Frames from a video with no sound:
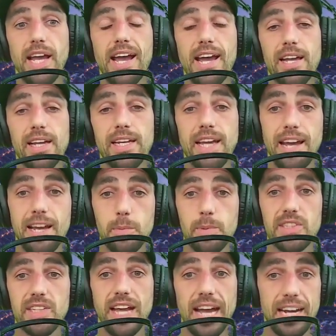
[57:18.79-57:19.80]
a cannabis
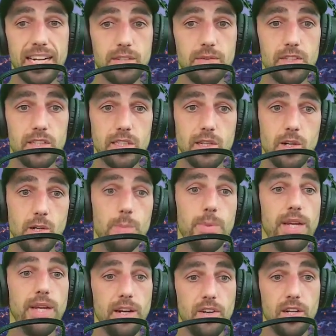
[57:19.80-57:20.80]
activist hub
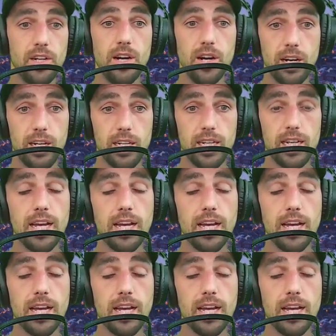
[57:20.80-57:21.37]
here in Cork.